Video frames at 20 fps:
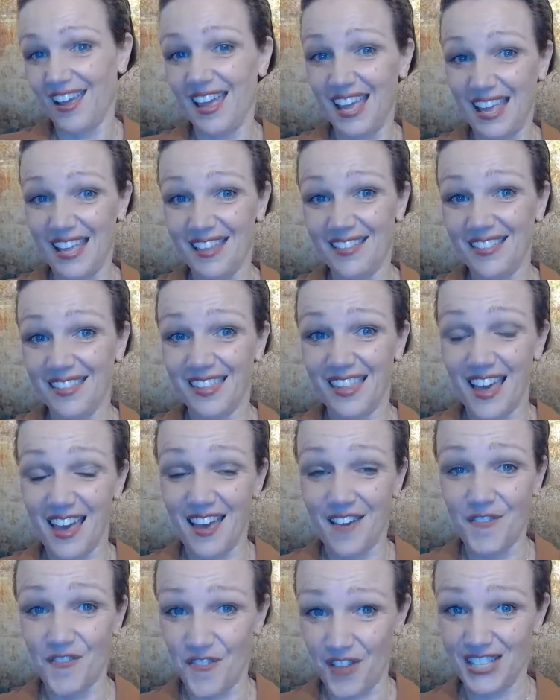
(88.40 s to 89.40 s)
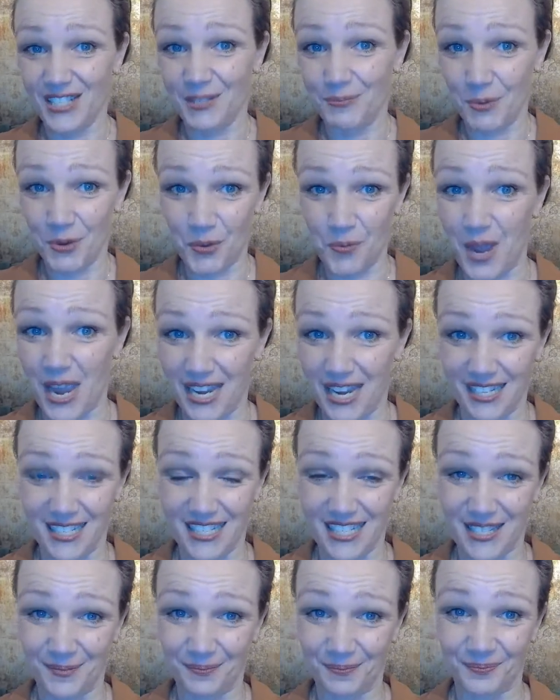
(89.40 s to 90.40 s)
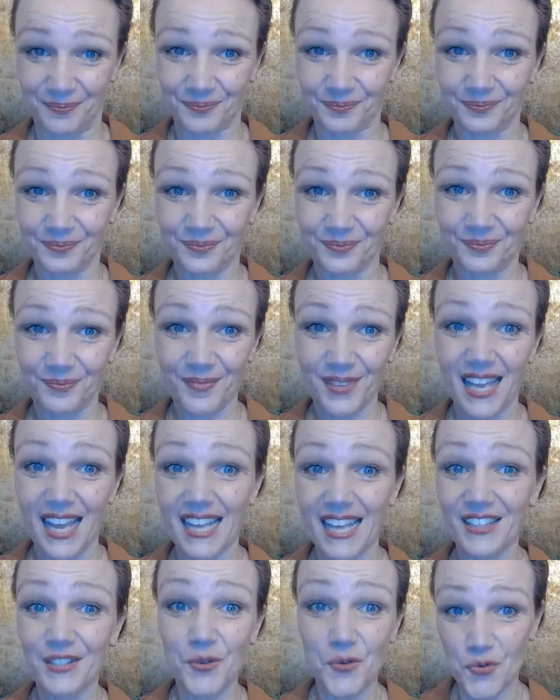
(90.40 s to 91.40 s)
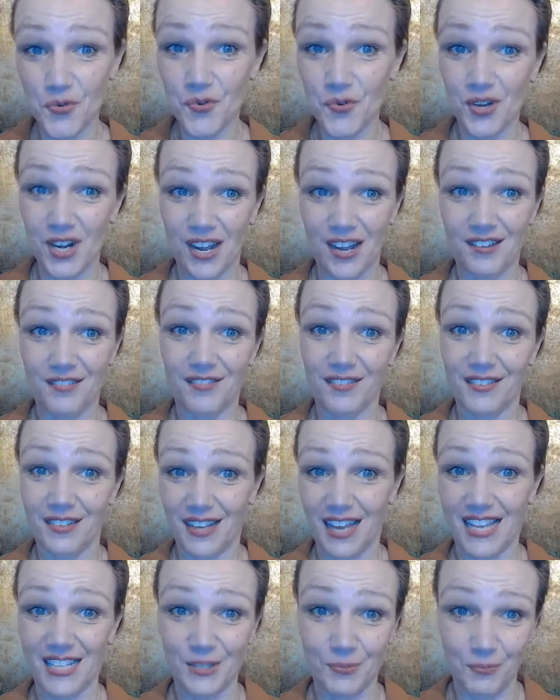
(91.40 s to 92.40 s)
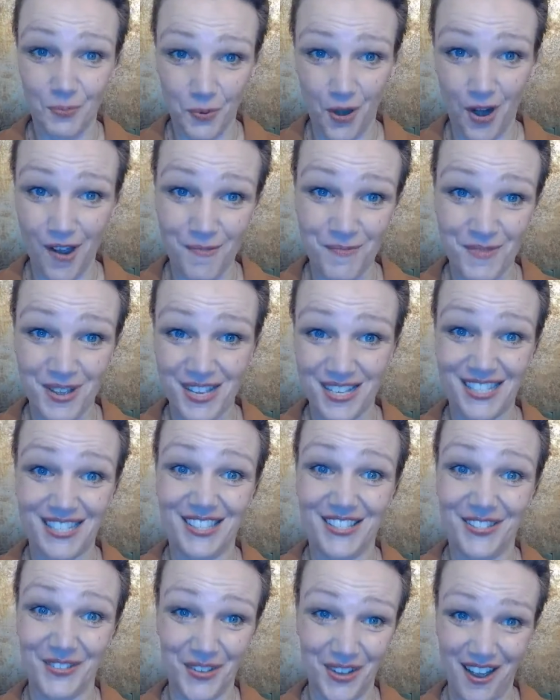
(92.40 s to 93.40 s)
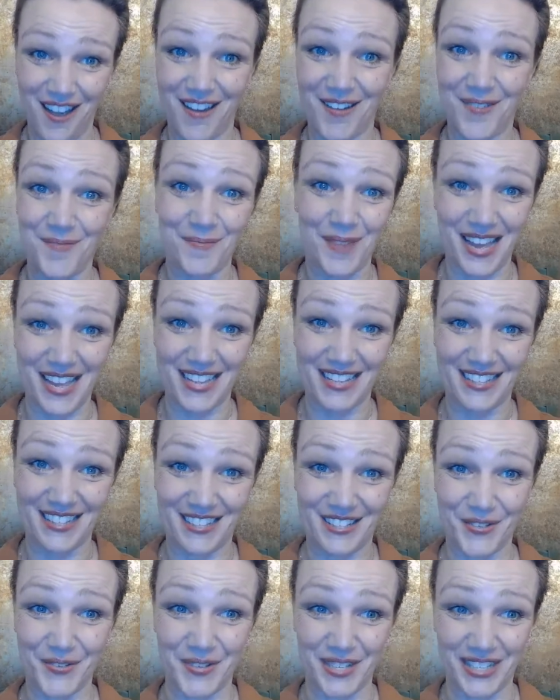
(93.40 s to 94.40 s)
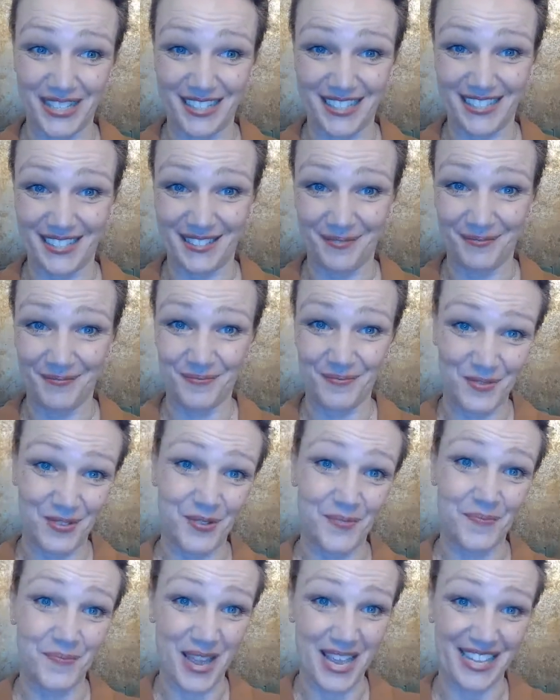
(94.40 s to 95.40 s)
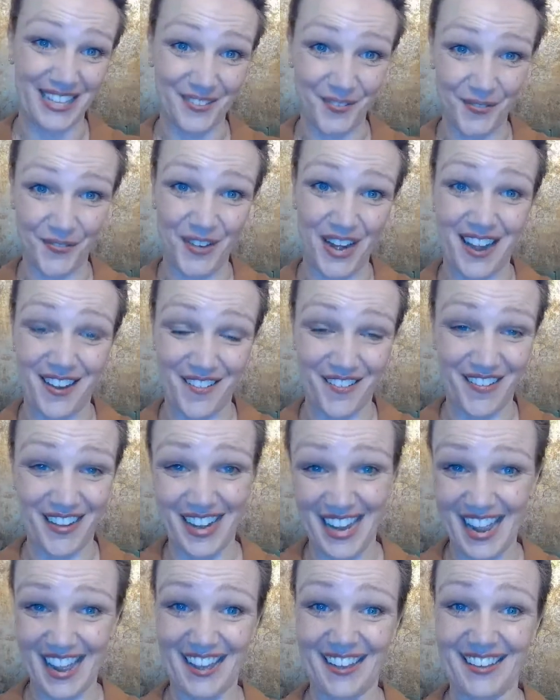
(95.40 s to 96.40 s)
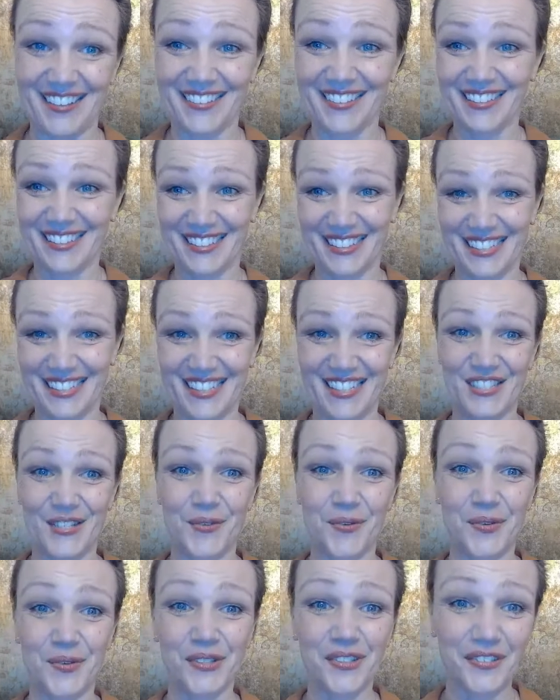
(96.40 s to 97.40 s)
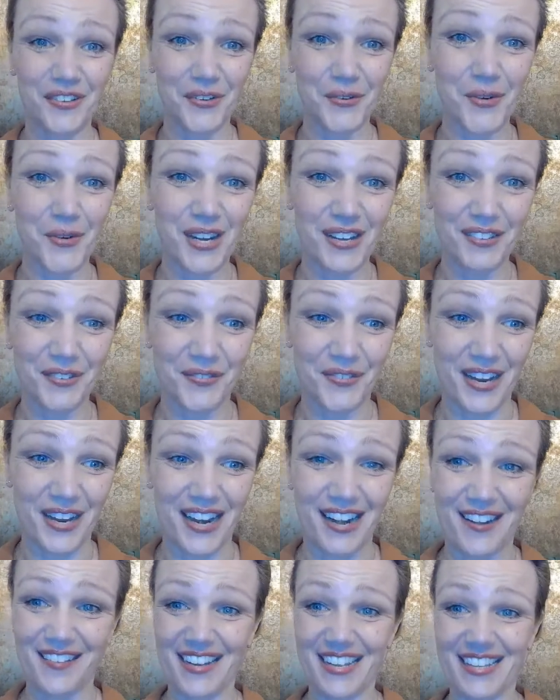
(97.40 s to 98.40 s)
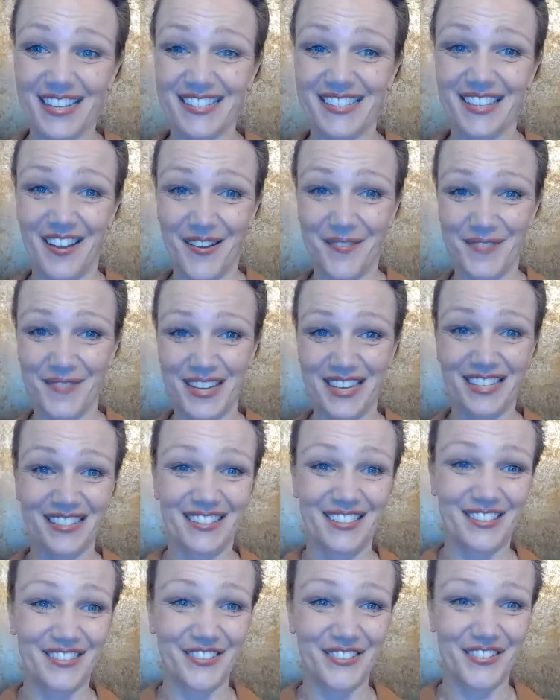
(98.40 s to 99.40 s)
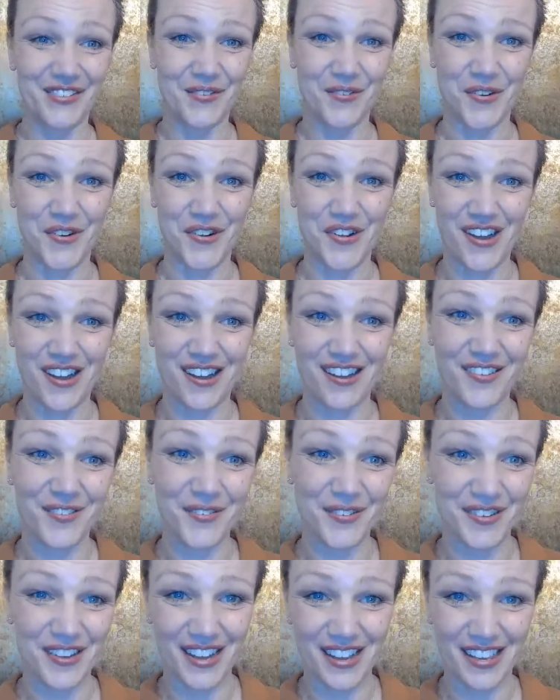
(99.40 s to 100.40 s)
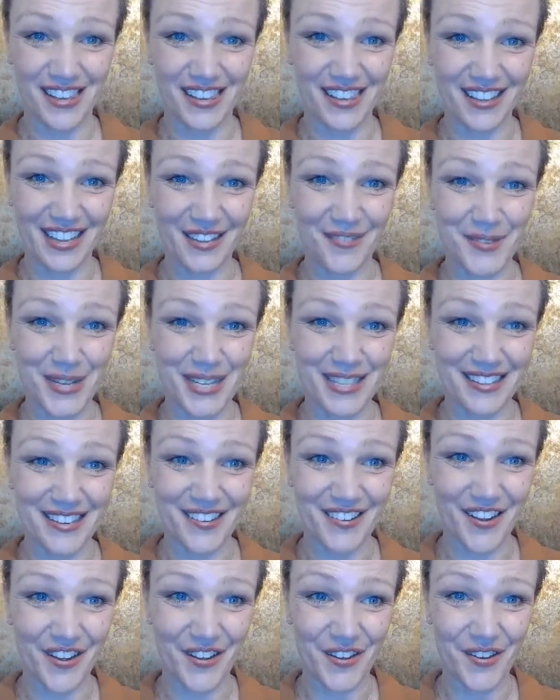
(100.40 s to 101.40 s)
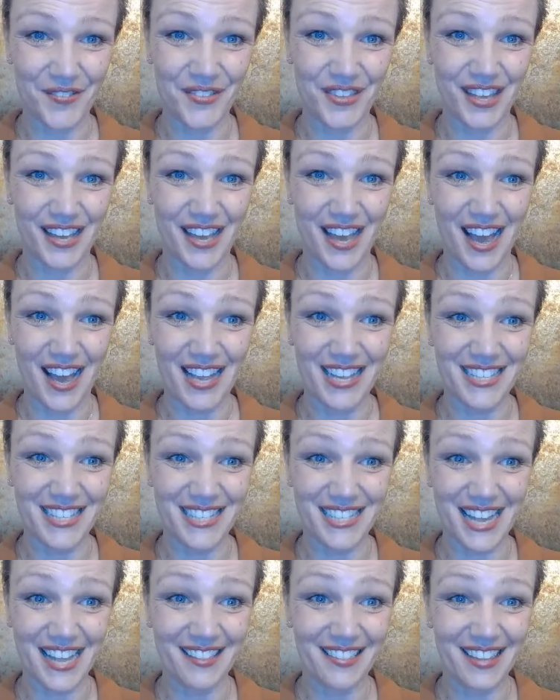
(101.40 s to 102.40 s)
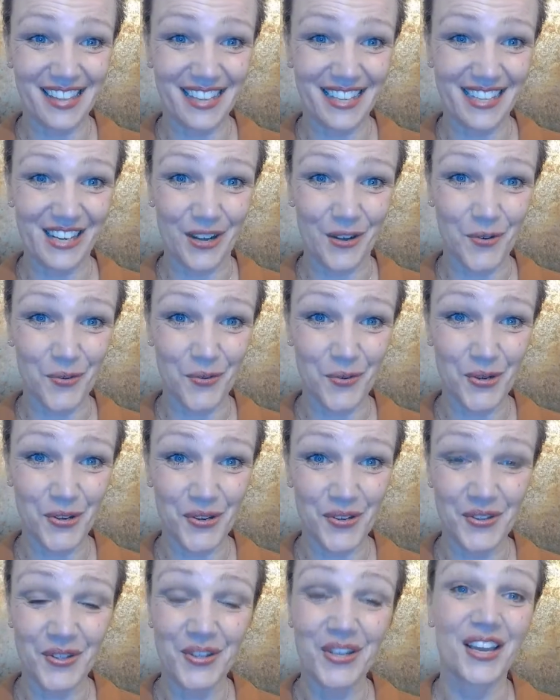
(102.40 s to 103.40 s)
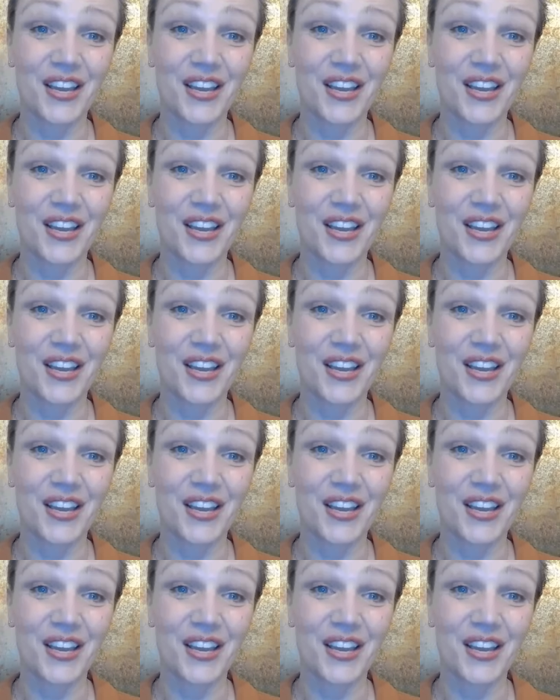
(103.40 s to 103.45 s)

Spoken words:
in the Facebook page. And Olav has promised to come and do it to make it fair. Yeah. So Olav the Fair is coming to draw a lucky winner of the Icelandic Kluru